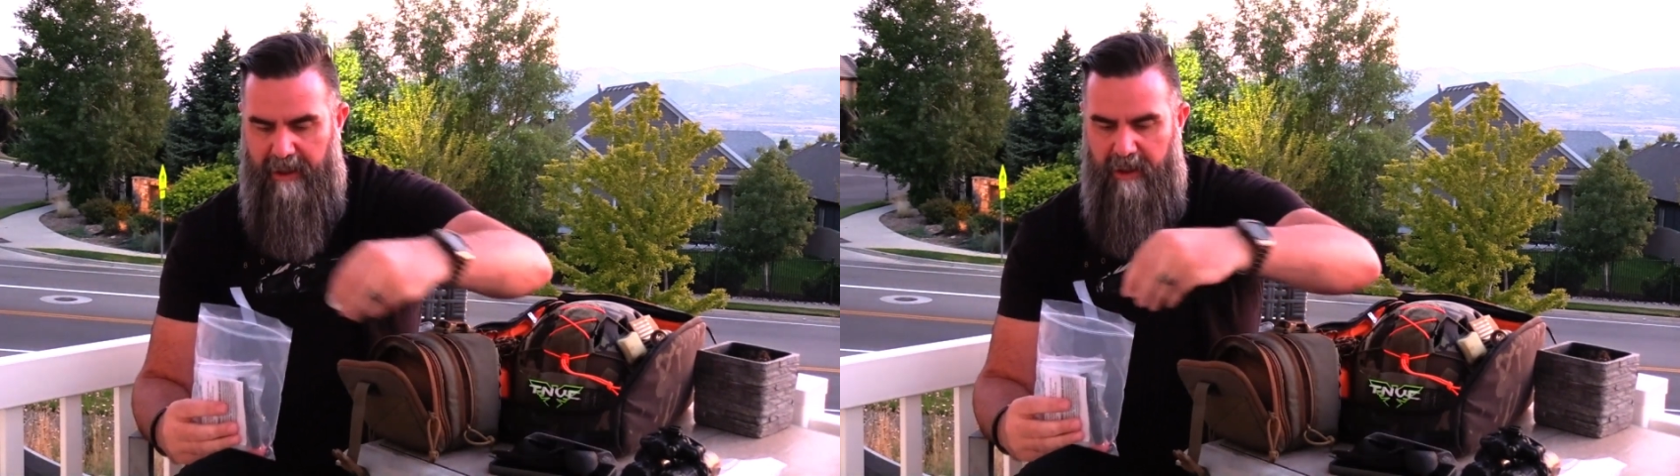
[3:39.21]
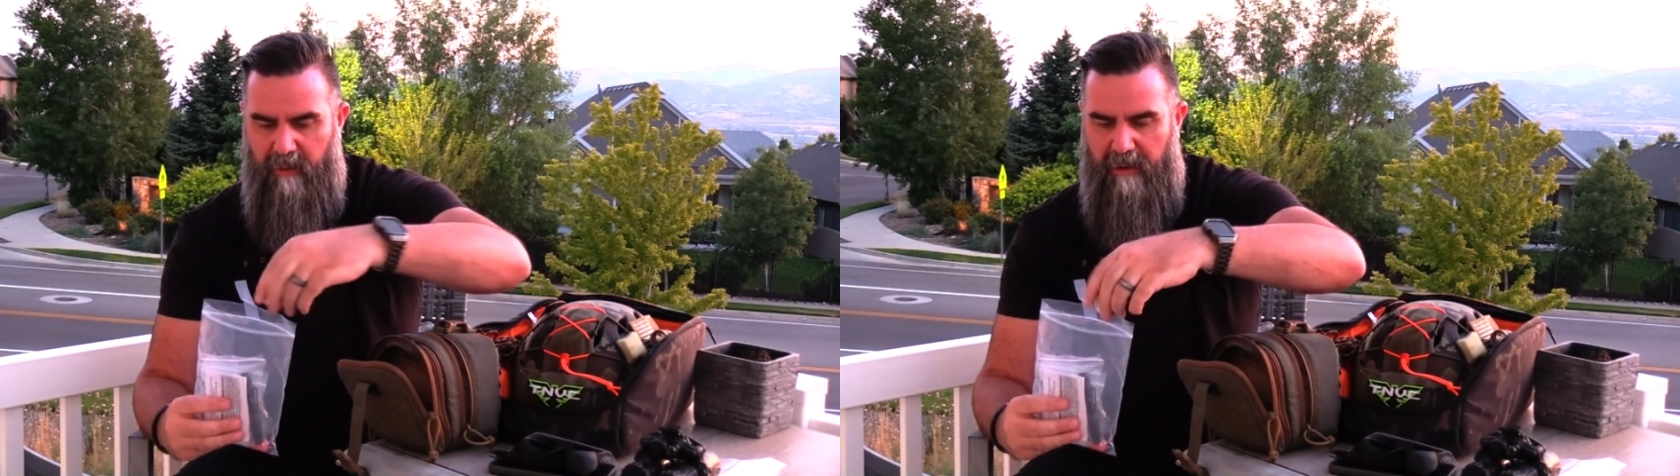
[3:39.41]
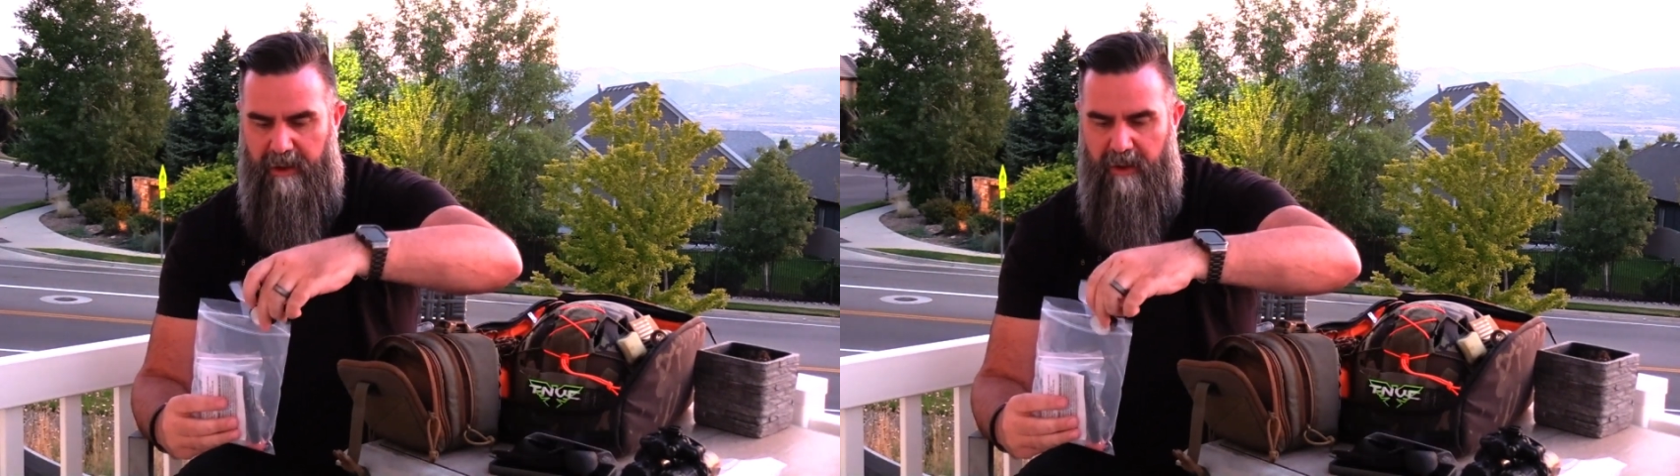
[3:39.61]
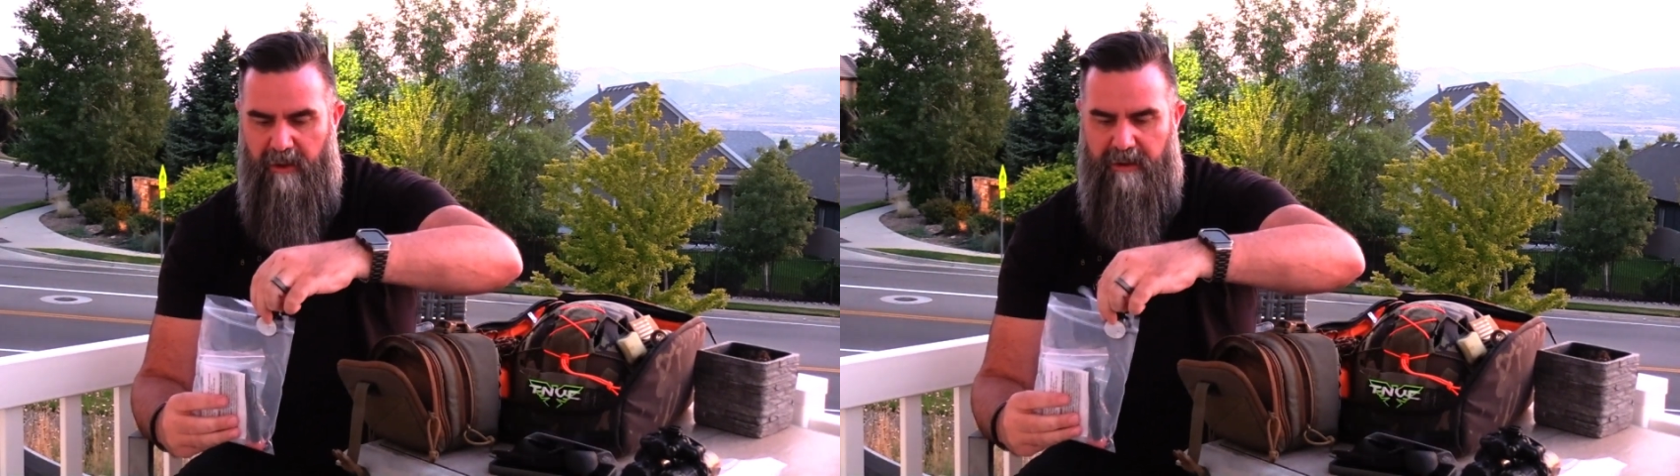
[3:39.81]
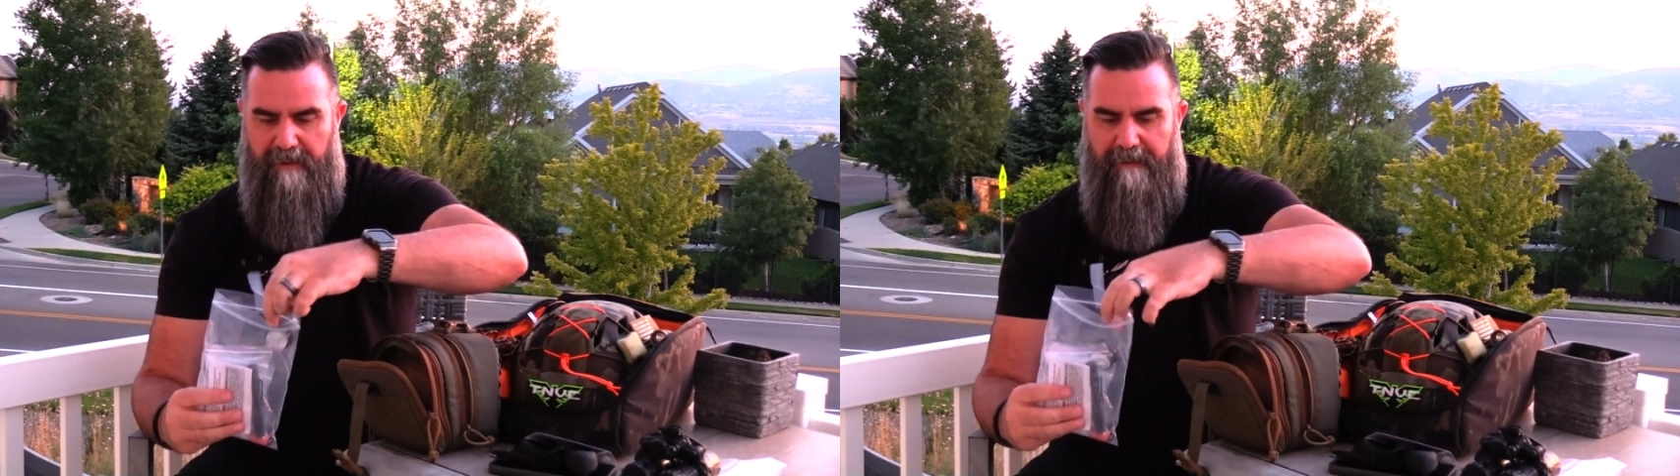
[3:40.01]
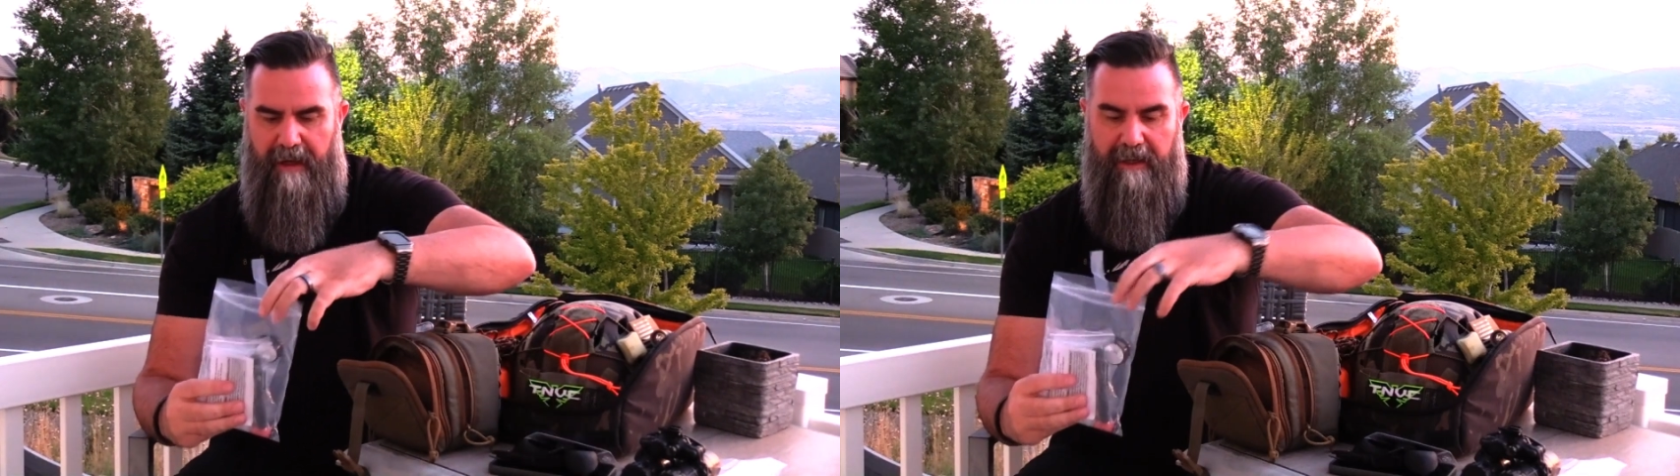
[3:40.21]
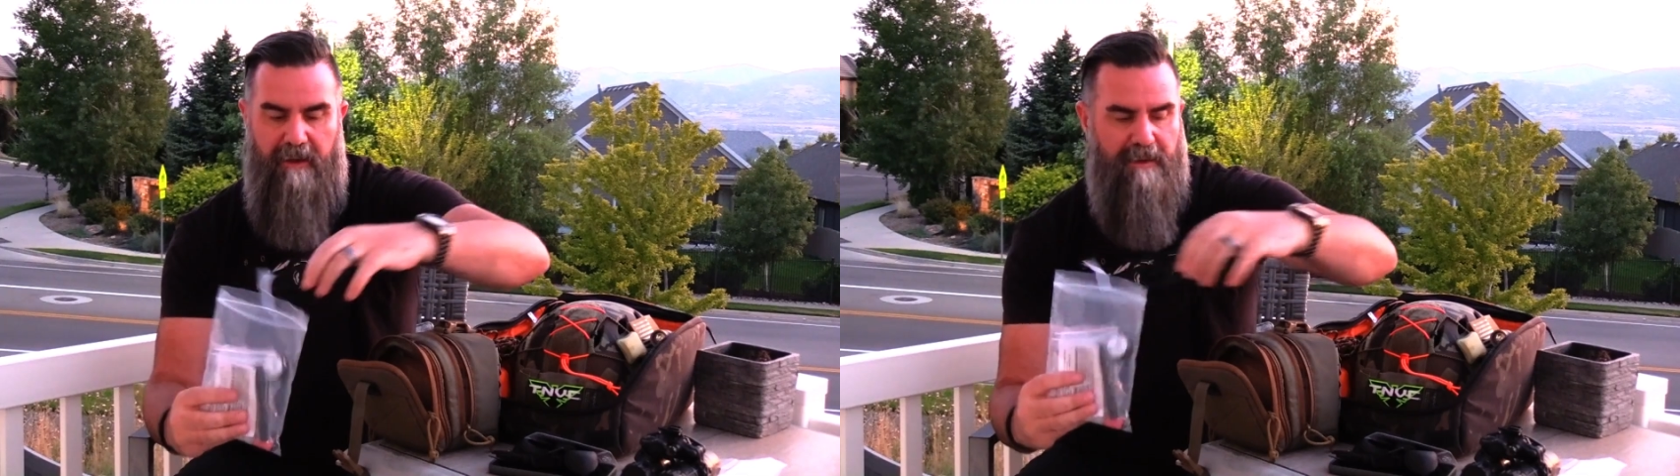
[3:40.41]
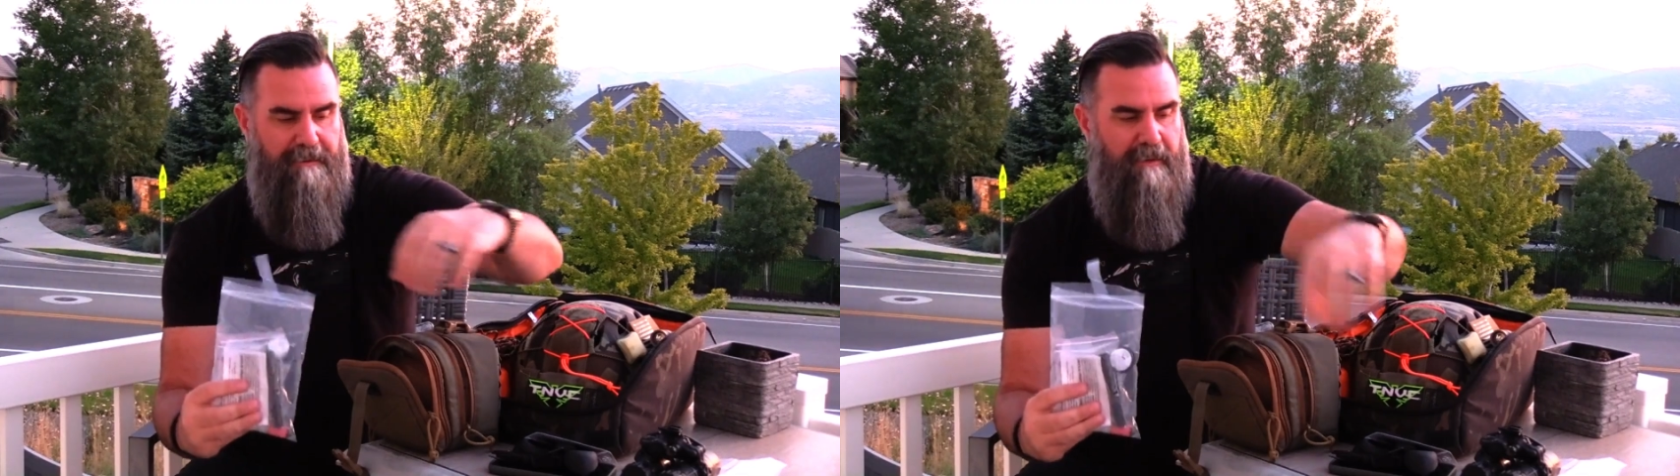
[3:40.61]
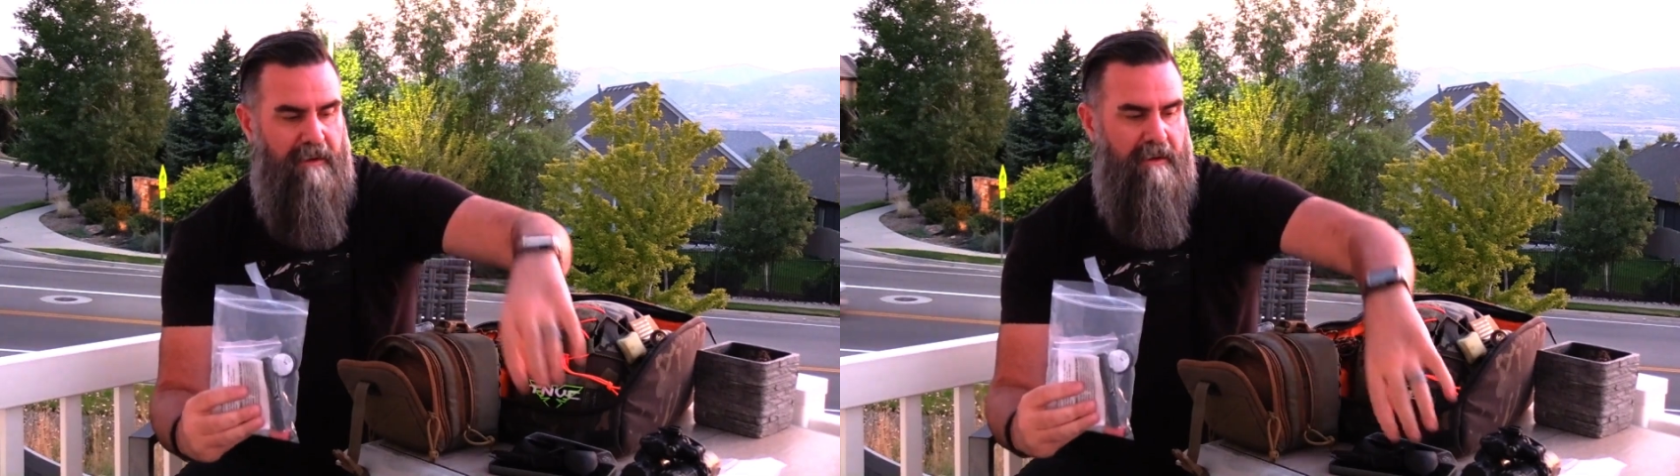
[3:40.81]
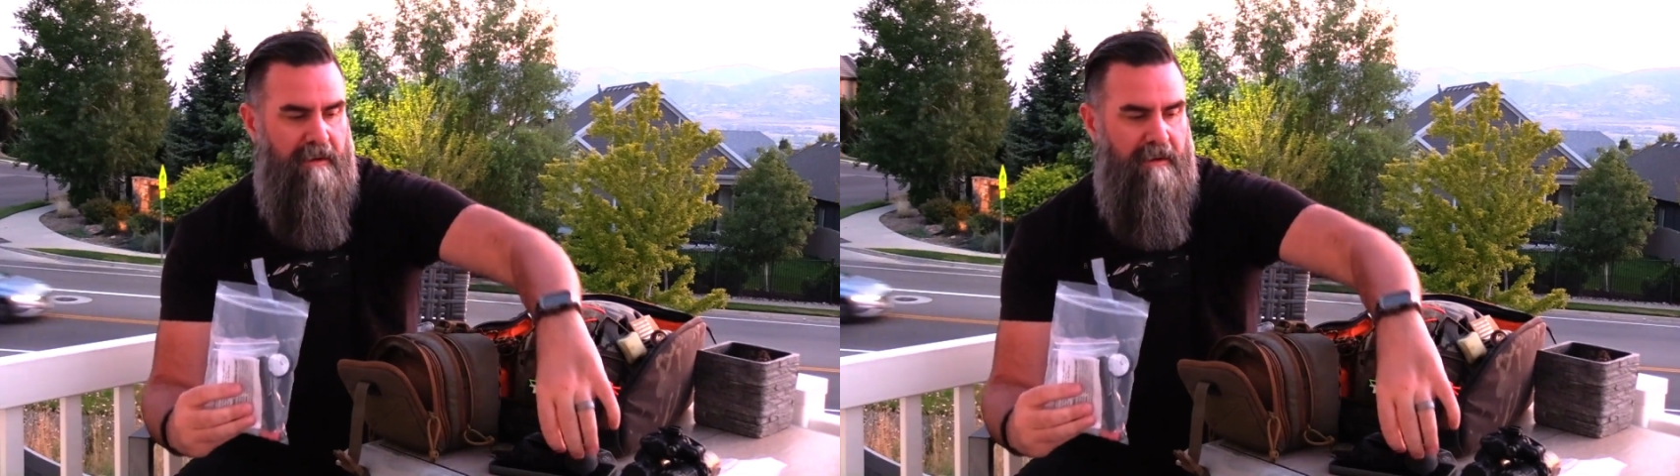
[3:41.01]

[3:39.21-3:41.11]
that you will use or find useful.